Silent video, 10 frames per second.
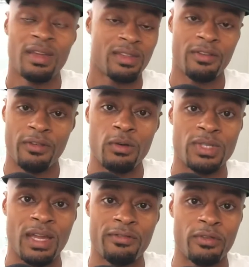That phone's
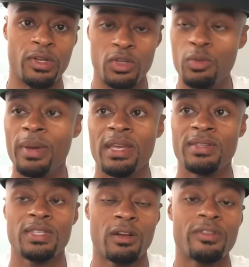not free. Do you pay a
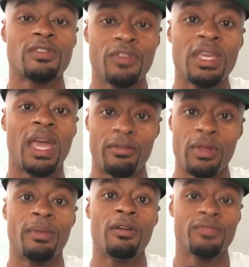service fee every
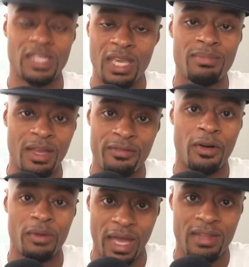month to keep that
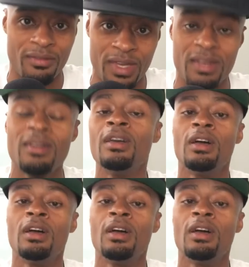phone activated?